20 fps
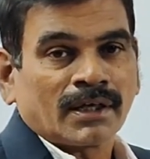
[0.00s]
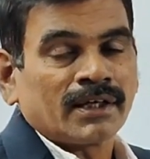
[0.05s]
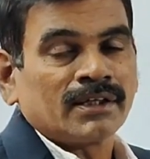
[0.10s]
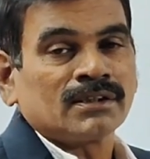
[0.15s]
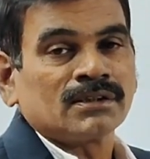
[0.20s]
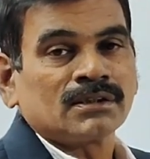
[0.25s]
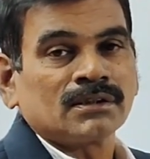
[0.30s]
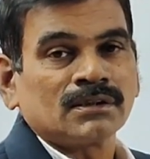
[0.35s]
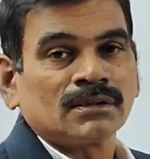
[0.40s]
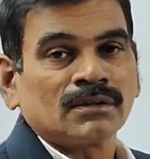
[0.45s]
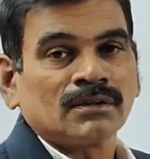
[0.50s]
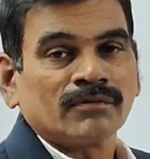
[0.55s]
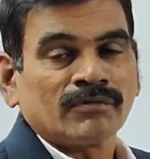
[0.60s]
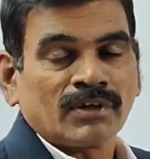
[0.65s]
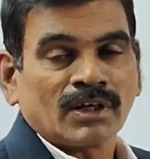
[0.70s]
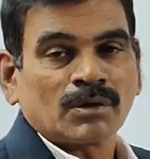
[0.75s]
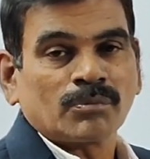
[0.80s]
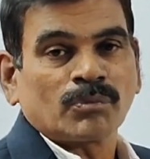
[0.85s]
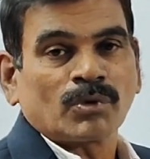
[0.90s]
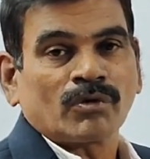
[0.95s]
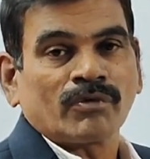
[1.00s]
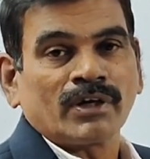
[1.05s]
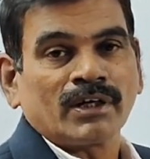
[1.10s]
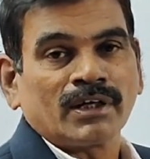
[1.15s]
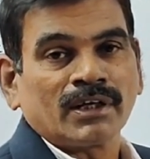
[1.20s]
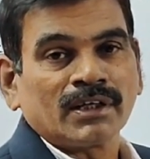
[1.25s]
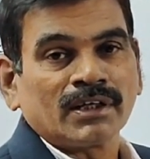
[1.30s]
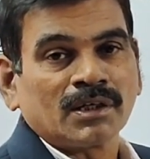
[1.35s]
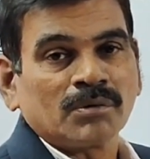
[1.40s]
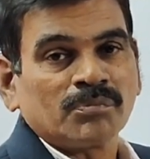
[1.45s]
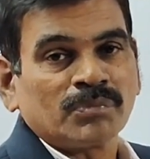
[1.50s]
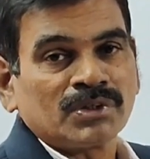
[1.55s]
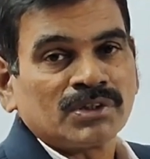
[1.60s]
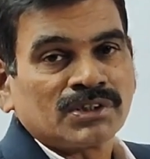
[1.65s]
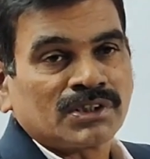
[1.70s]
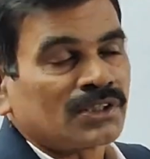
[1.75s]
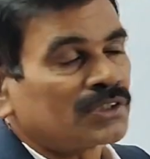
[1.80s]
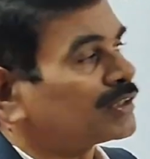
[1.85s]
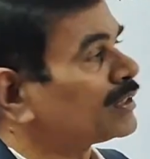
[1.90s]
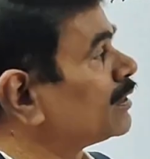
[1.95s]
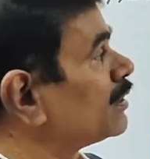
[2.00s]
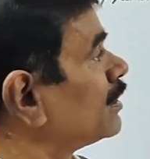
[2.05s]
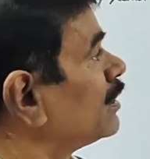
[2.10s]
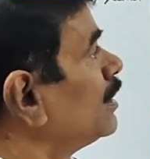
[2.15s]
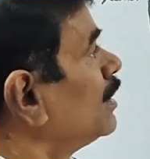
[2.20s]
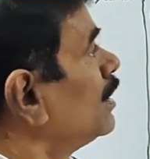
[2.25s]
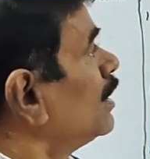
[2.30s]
Hence, we are providing depreciation.